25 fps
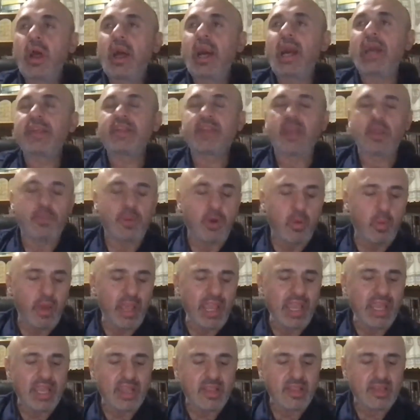I said, But
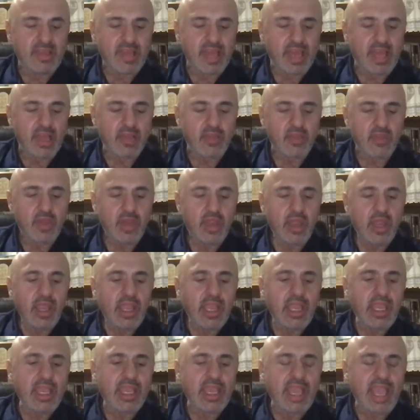wait, it says
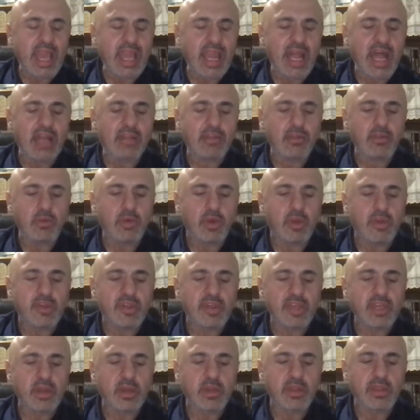he cannot do a
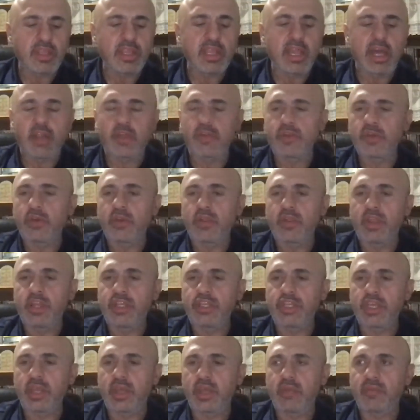single thing on his own
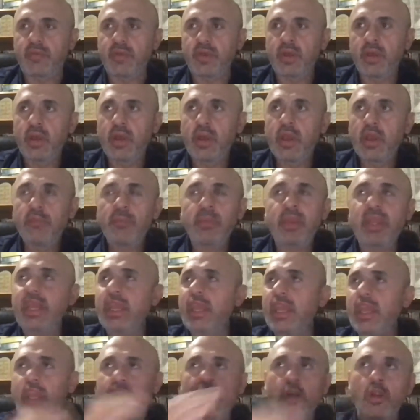initiative,
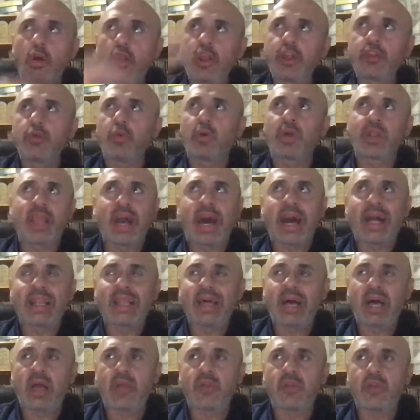meaning he can only do what God
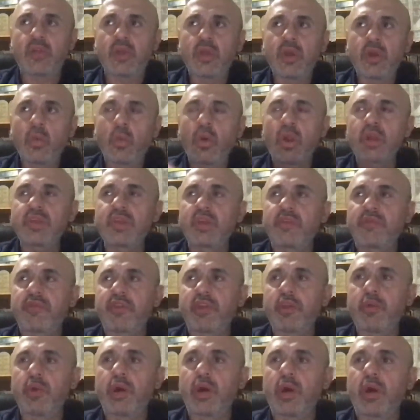does. Where's the
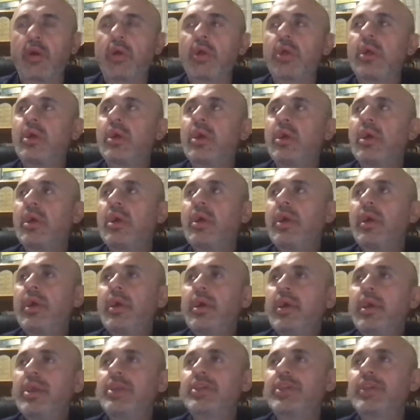free will?
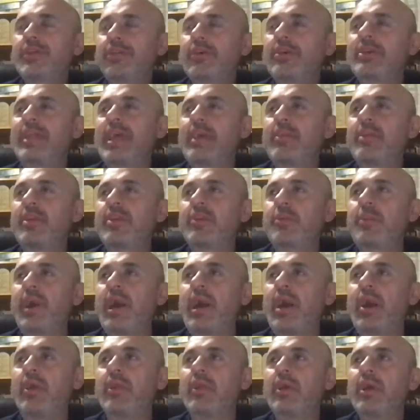He just looked at me,
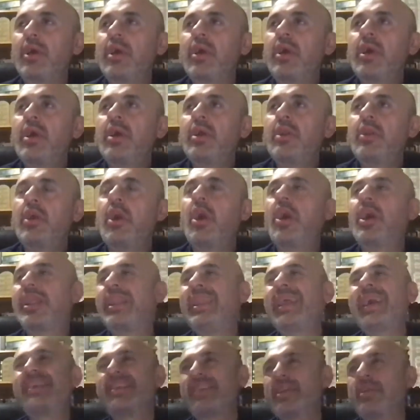smiled. No,
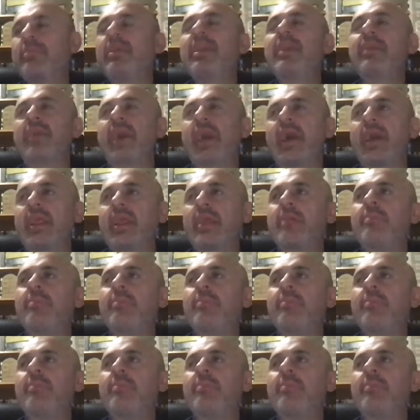it doesn't mean that.